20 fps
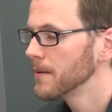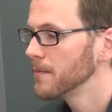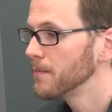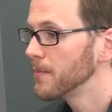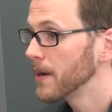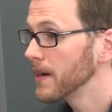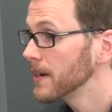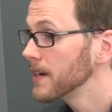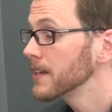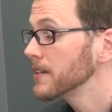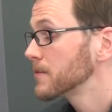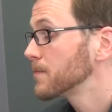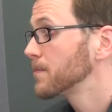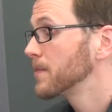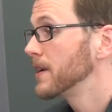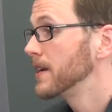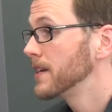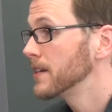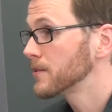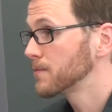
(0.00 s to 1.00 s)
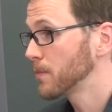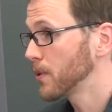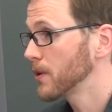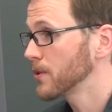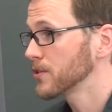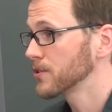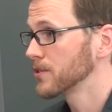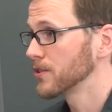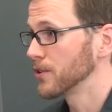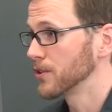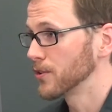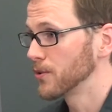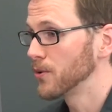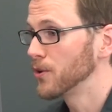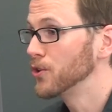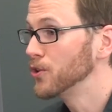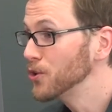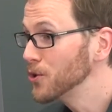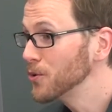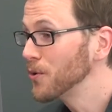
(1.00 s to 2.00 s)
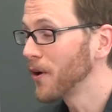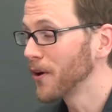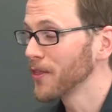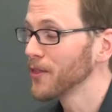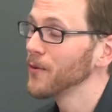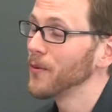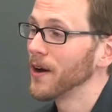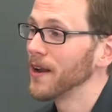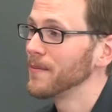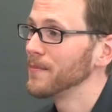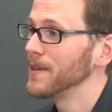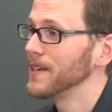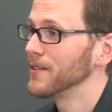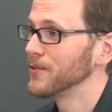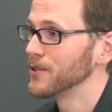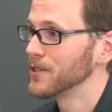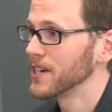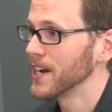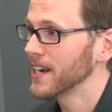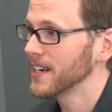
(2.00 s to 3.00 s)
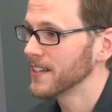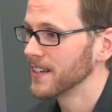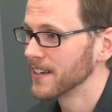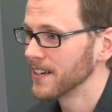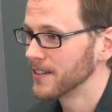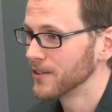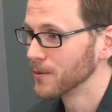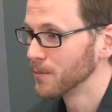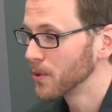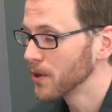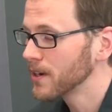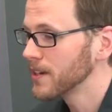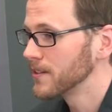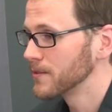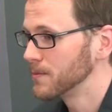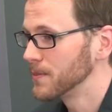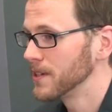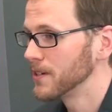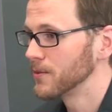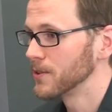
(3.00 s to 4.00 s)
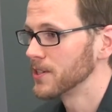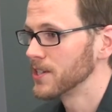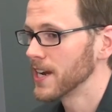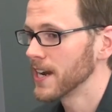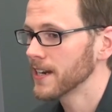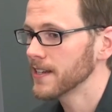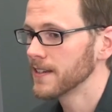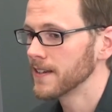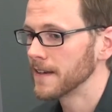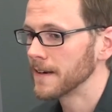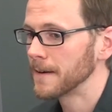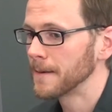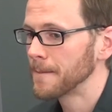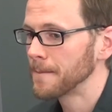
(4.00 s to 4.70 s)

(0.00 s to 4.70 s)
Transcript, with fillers: But it is, it is personal. You, you are the one being rejected. Your book is being rejected.